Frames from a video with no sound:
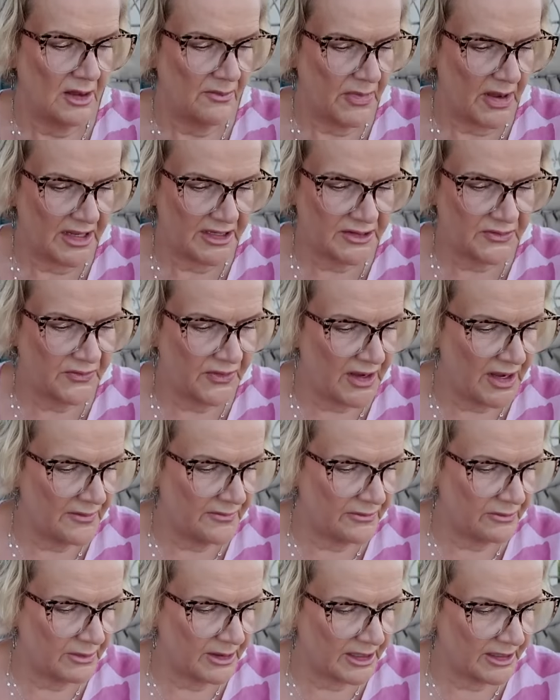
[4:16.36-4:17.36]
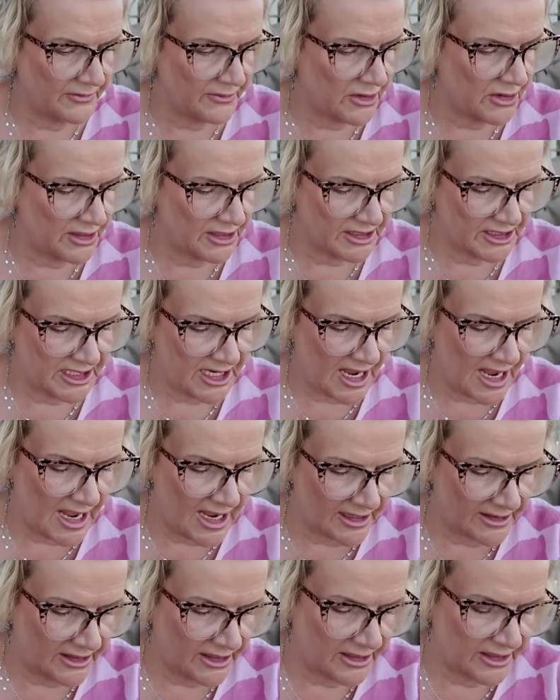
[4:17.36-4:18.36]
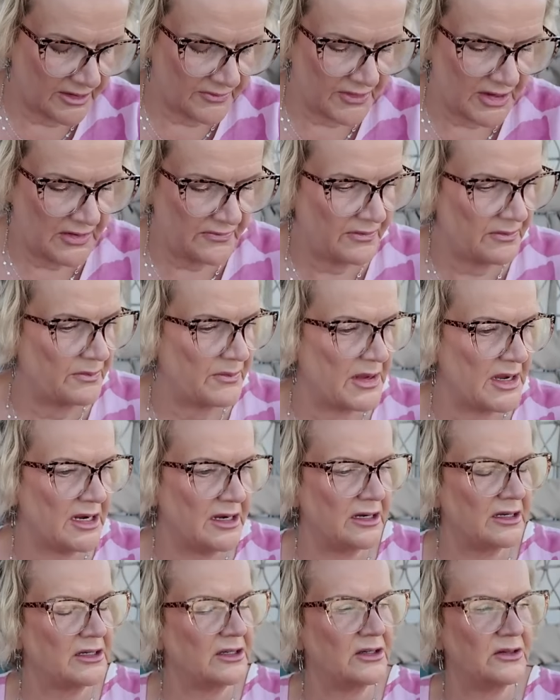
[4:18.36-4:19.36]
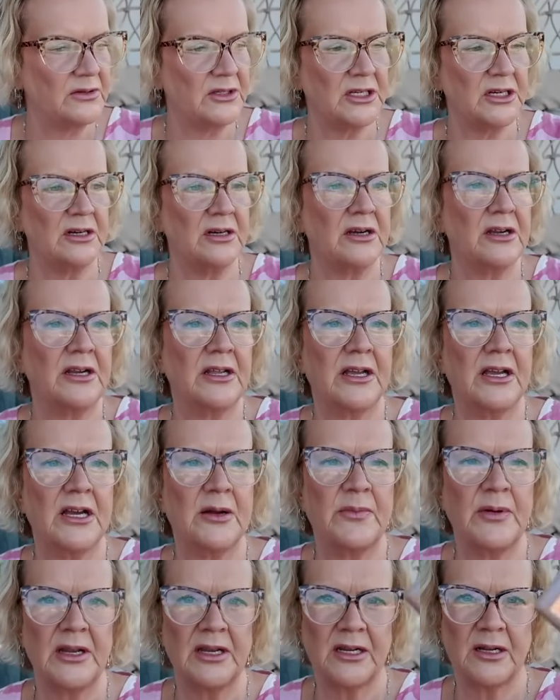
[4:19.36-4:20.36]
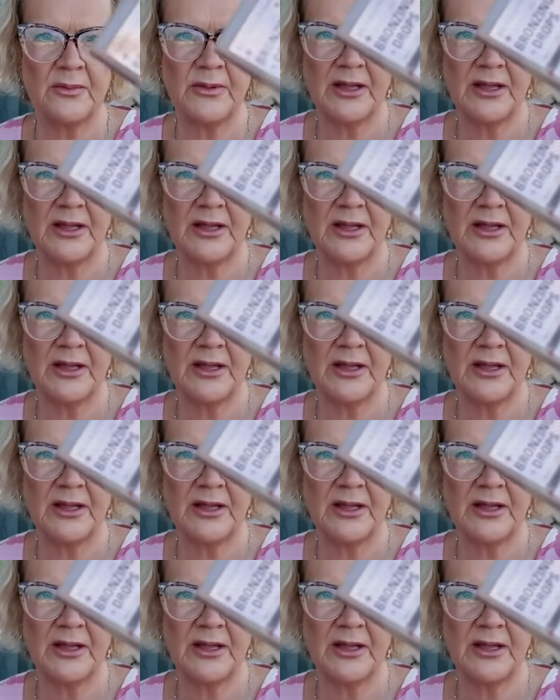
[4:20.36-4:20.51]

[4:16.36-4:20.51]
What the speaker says: but it's fine for when I've got a tan, and I've even been darkening it up a little